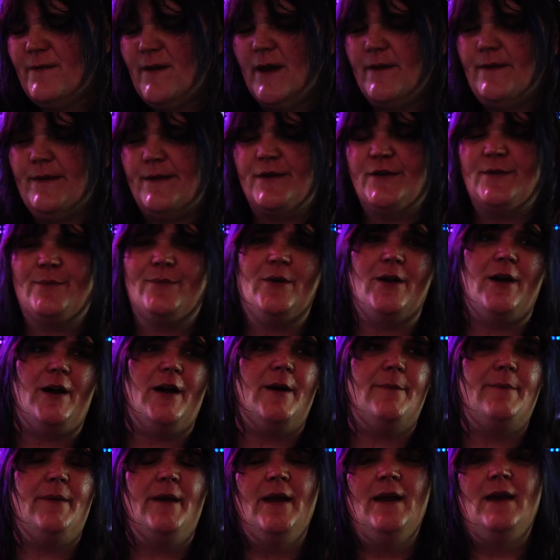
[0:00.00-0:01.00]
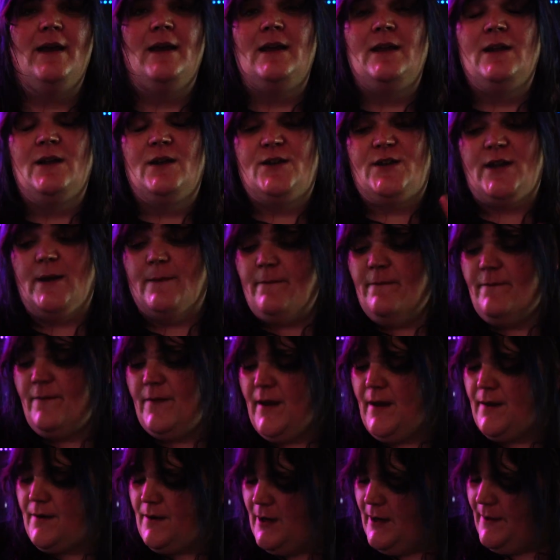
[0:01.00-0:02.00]
5-inch prop,
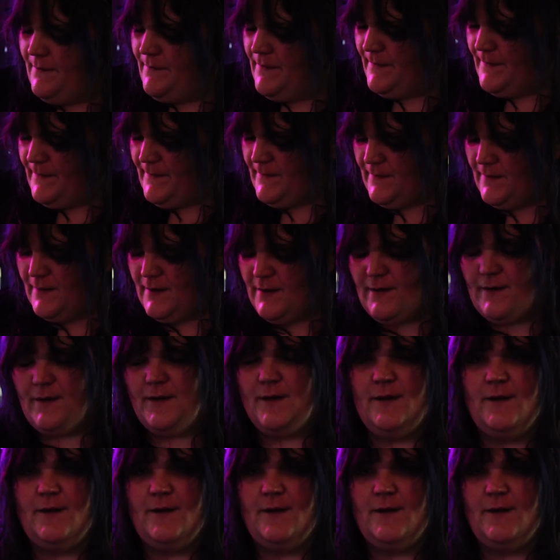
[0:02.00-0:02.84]
GemFan obviously,